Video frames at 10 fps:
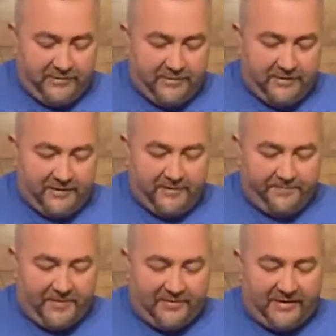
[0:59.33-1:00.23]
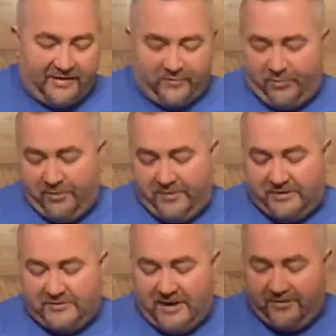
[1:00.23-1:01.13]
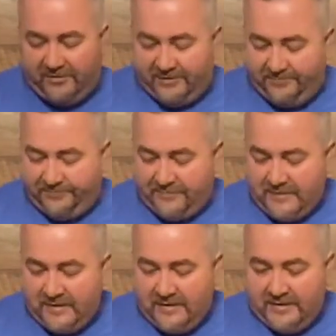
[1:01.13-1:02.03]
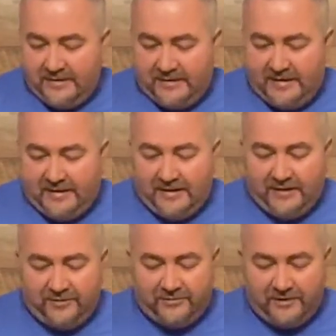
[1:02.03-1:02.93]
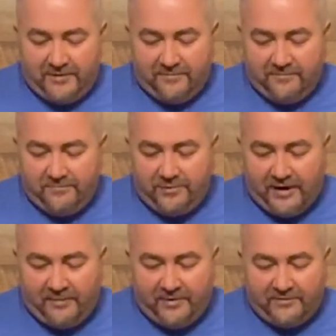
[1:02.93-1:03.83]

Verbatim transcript: uh, I think that's pretty much all the details that probably is